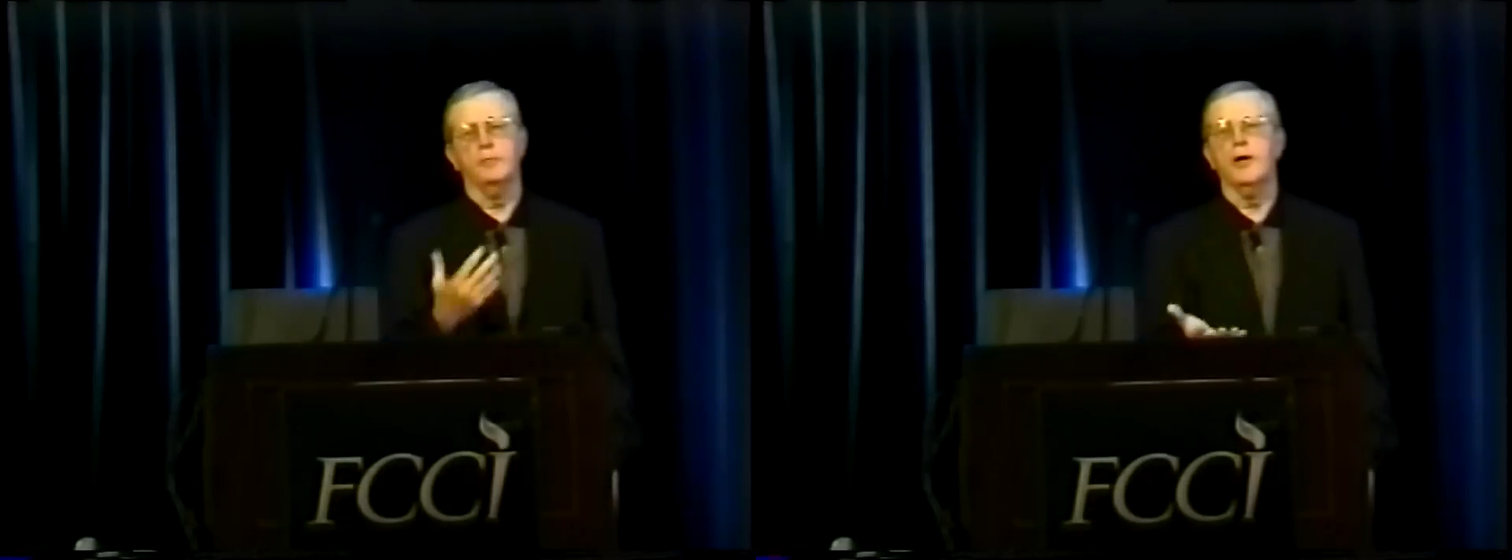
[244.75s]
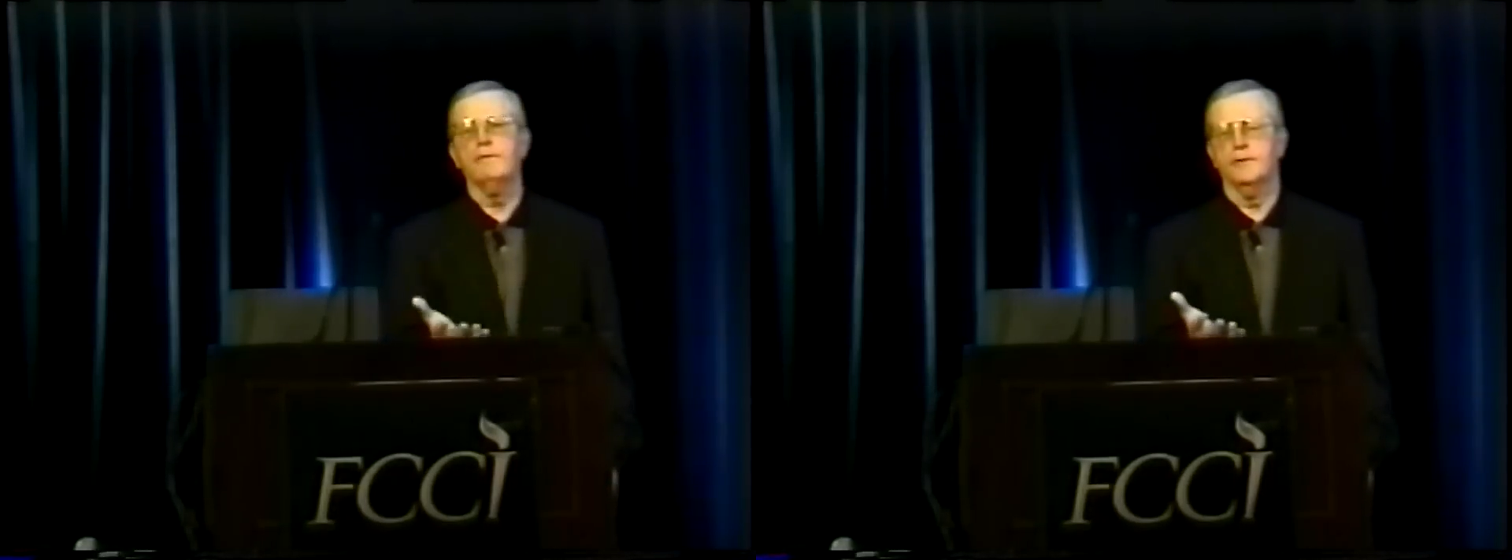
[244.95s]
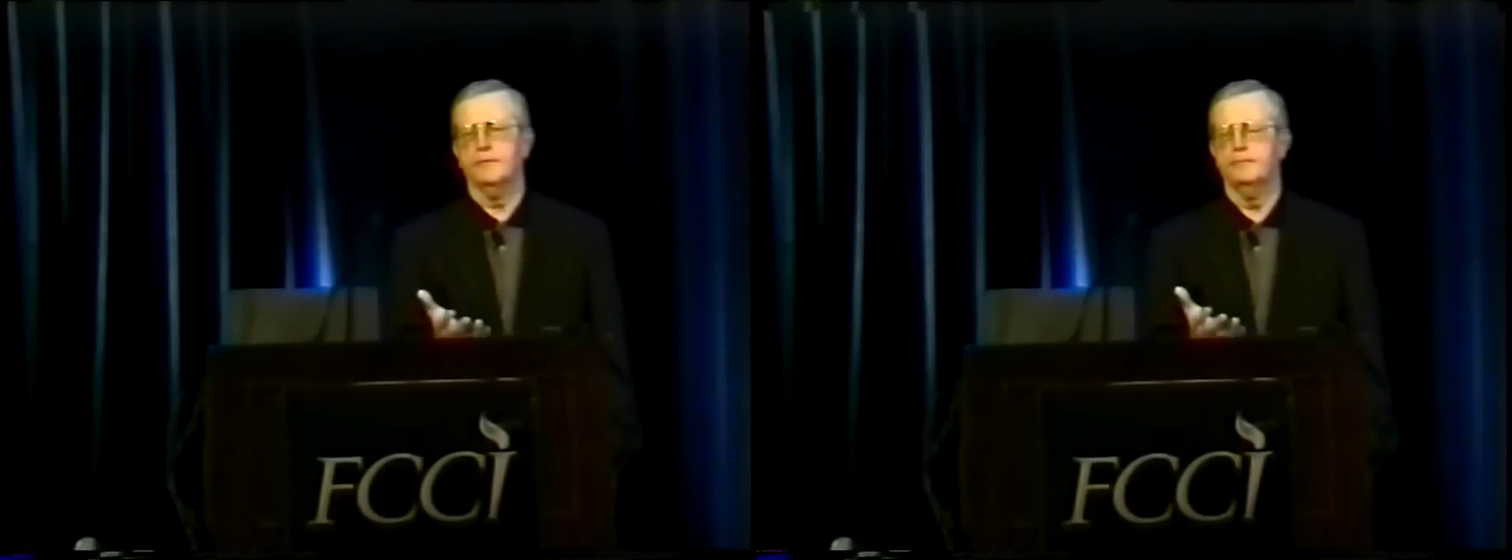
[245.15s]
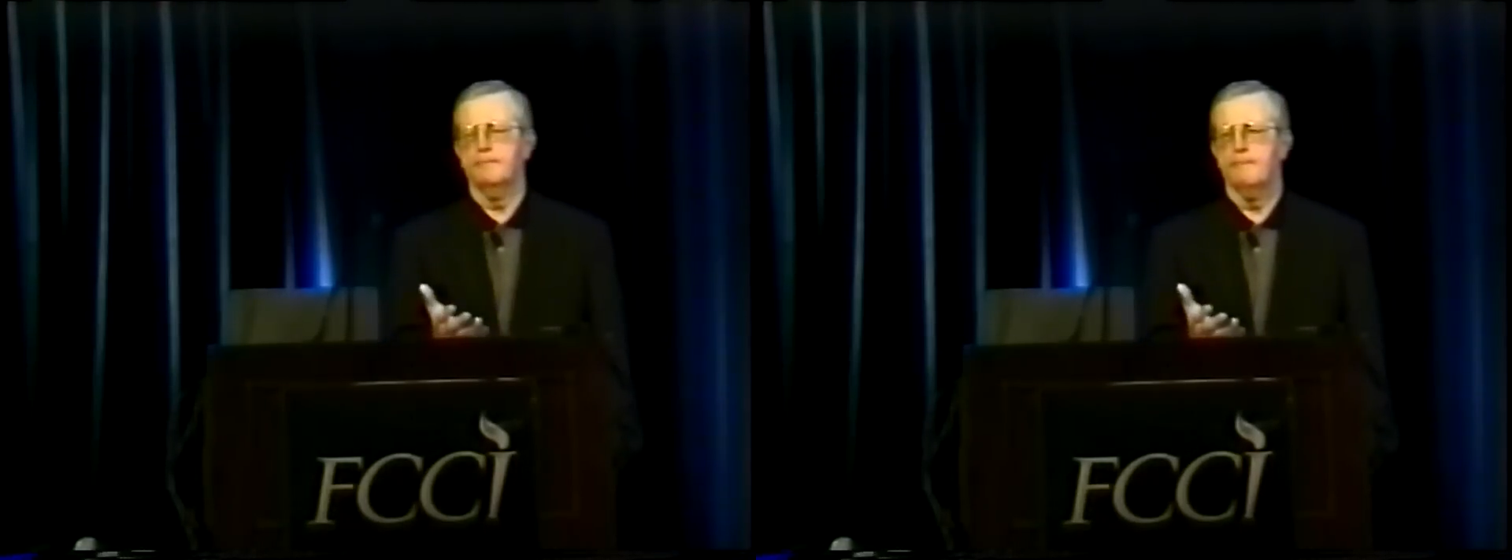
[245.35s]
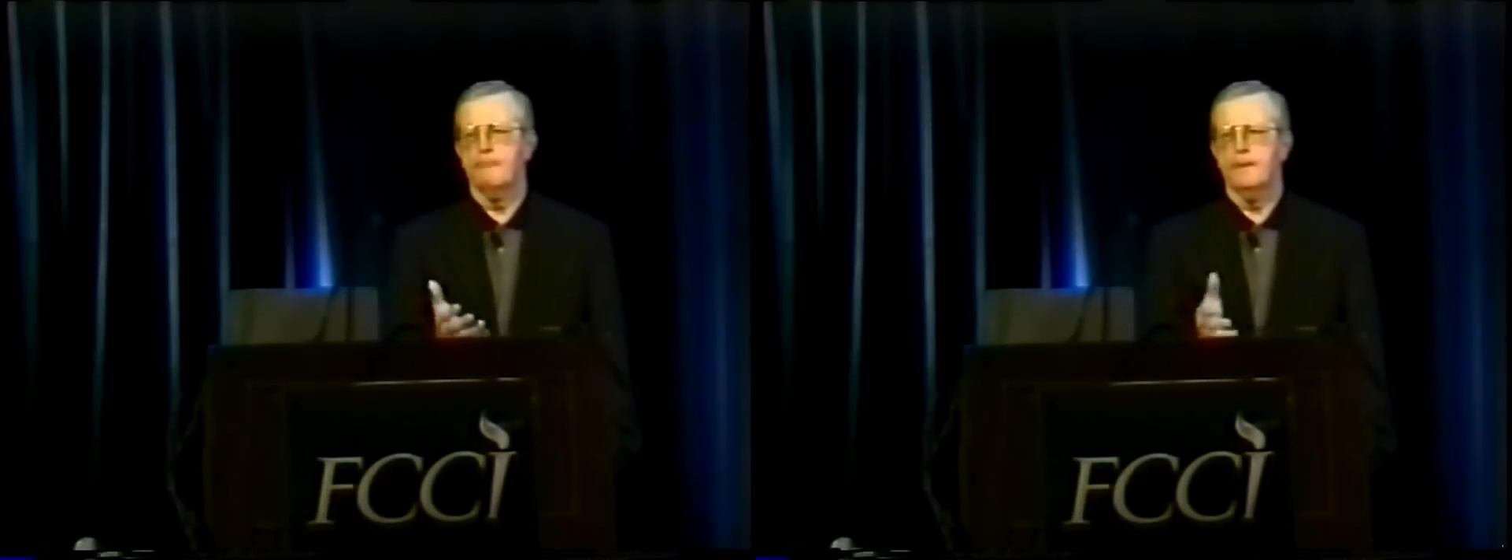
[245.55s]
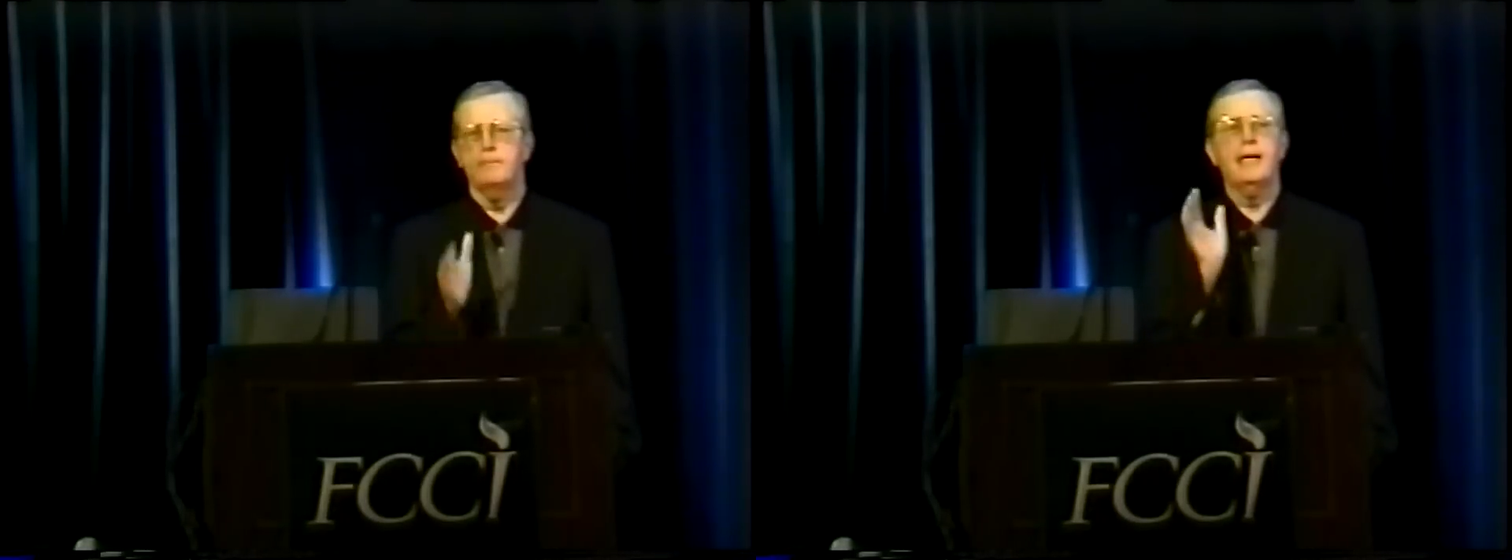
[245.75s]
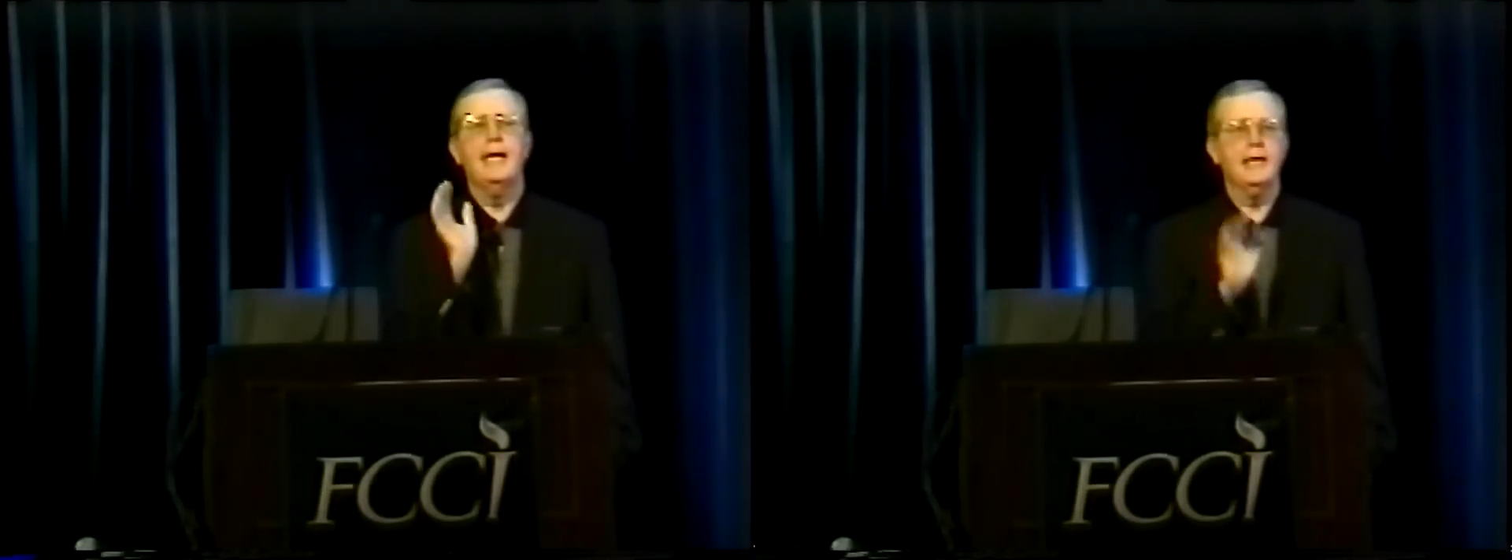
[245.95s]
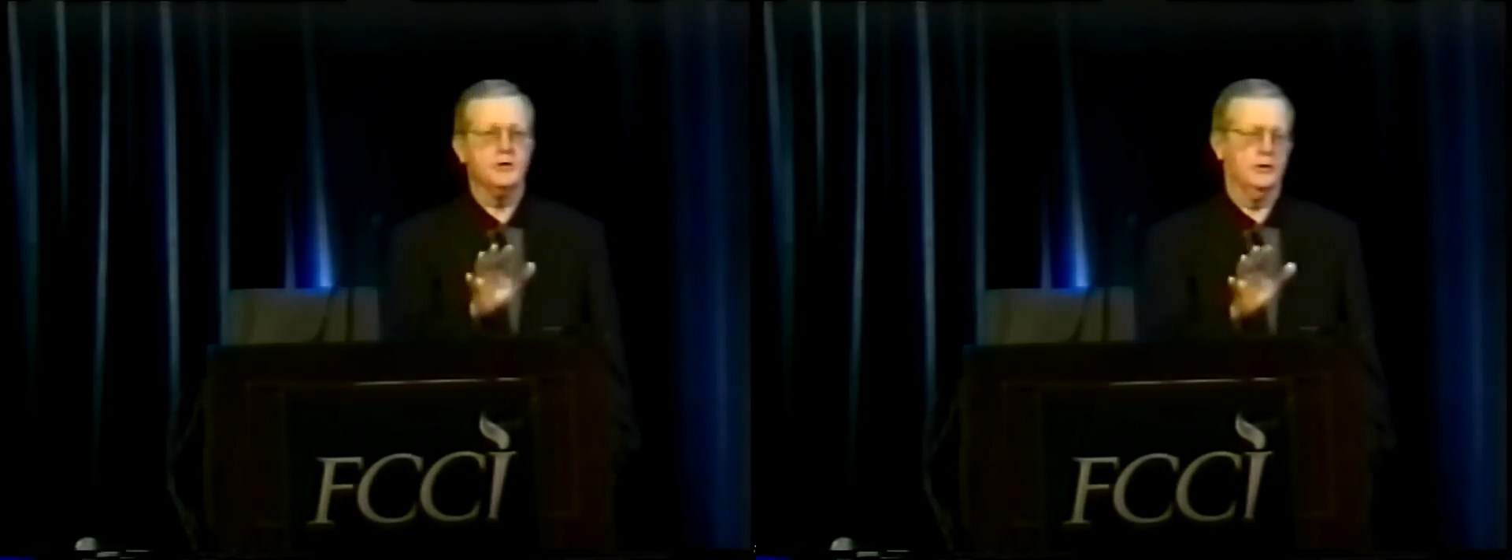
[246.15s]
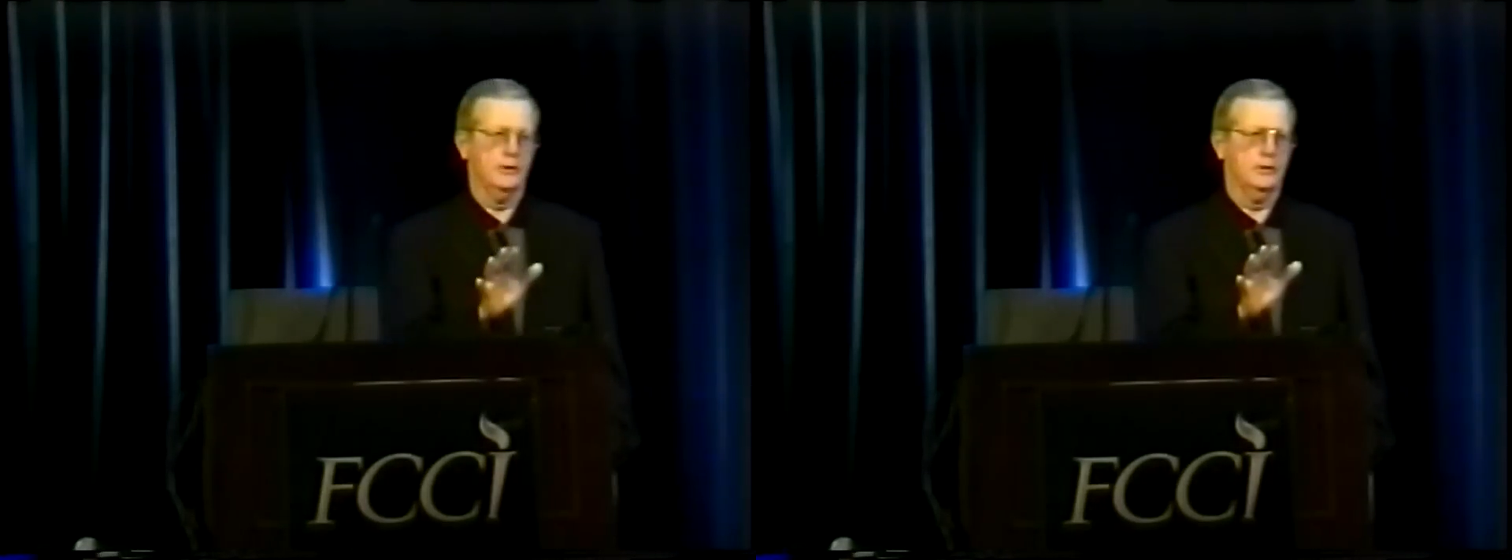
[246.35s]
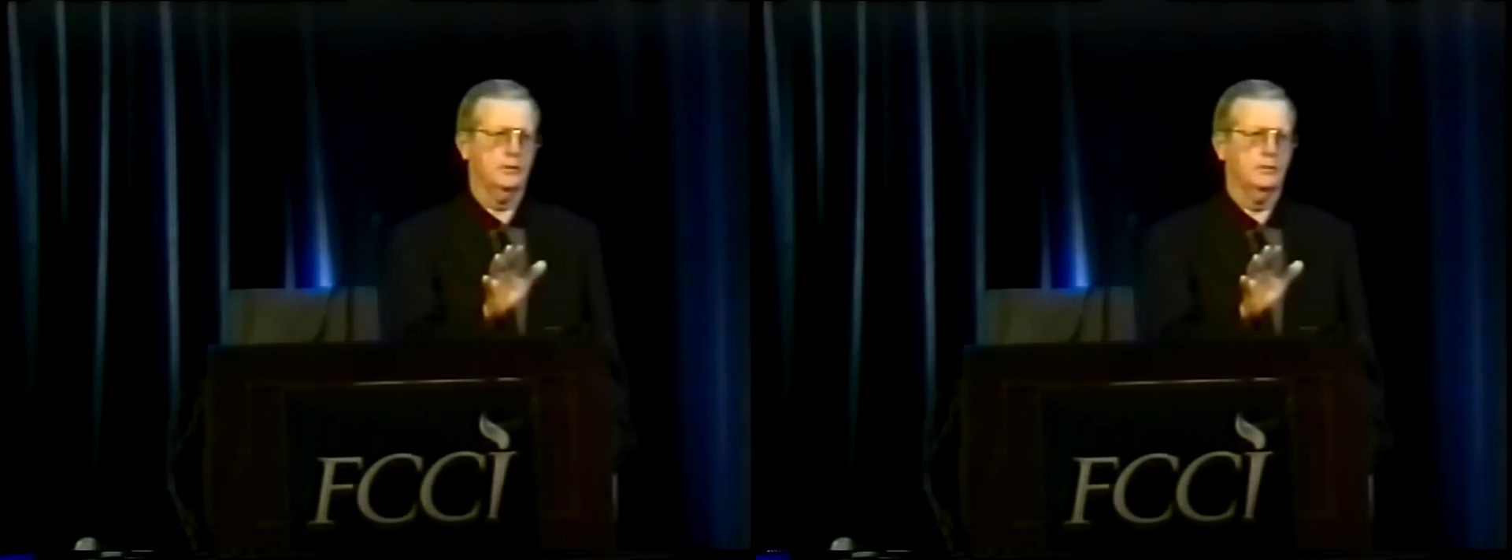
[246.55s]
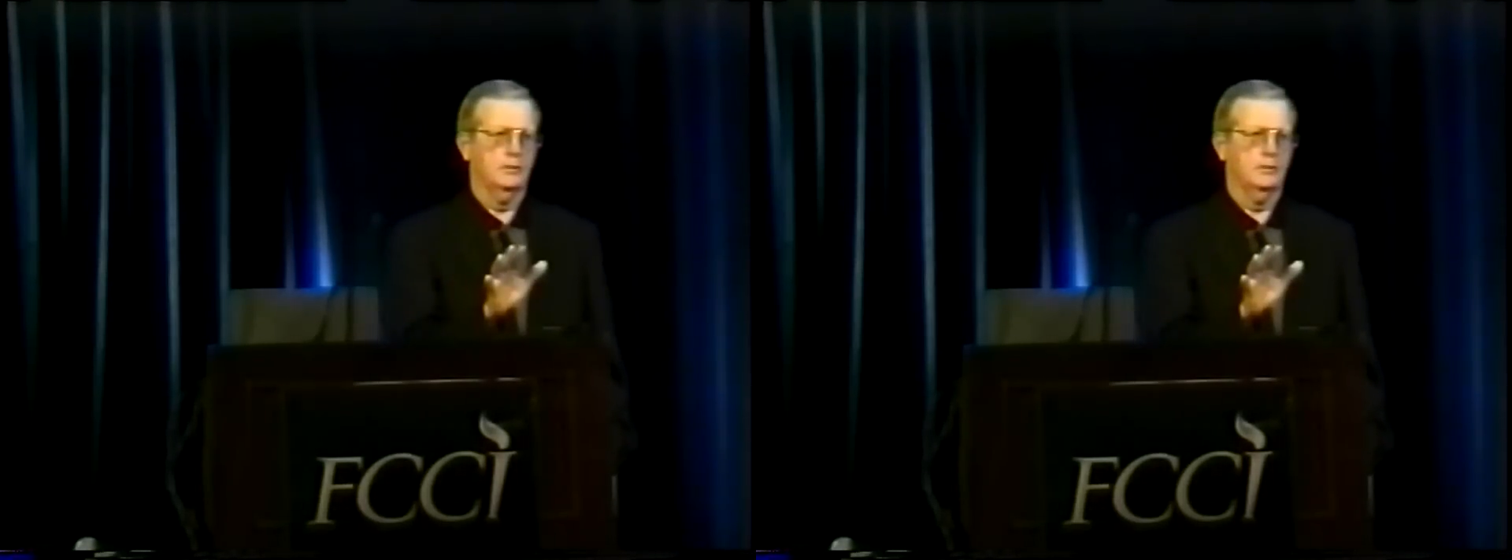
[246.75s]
profit, but excellent.